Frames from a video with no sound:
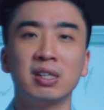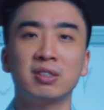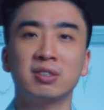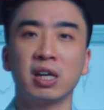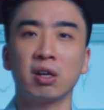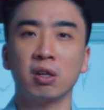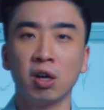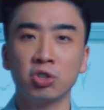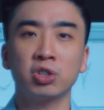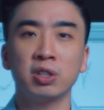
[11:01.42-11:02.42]
and
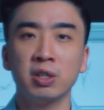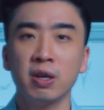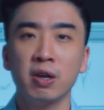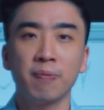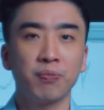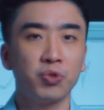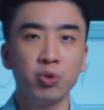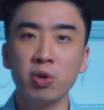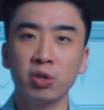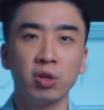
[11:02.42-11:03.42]
psychologically,
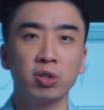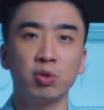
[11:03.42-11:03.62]
you are not